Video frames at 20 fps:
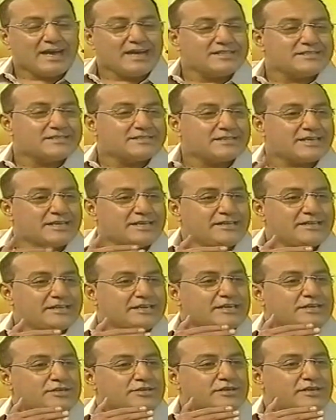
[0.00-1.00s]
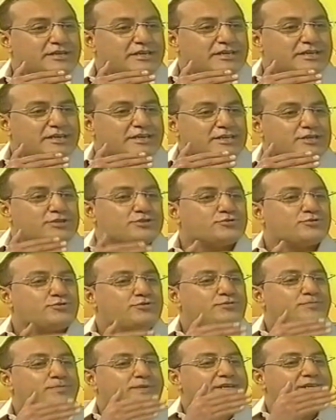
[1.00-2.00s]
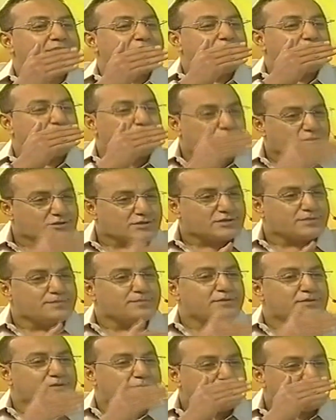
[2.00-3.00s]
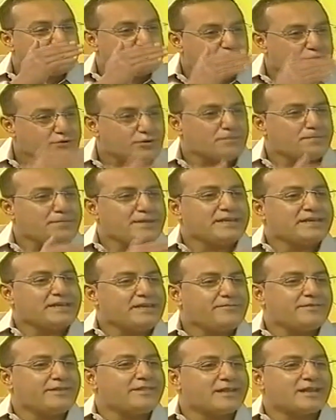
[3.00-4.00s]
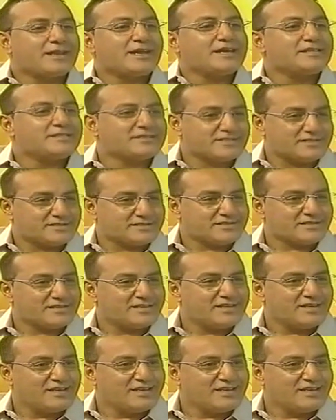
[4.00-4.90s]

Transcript: and said he should not be given the license.